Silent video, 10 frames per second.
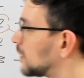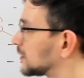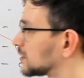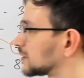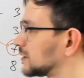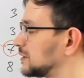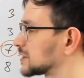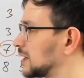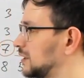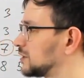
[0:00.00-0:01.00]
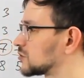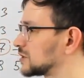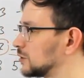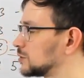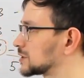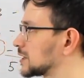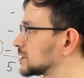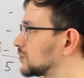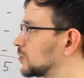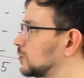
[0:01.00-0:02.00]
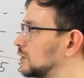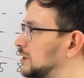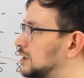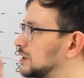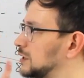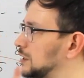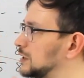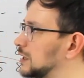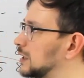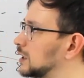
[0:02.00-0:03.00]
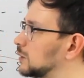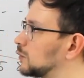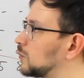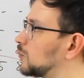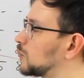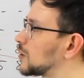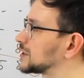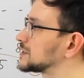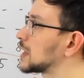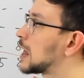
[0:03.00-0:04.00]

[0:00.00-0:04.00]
but it's kind of interesting to discuss it for you in the practice.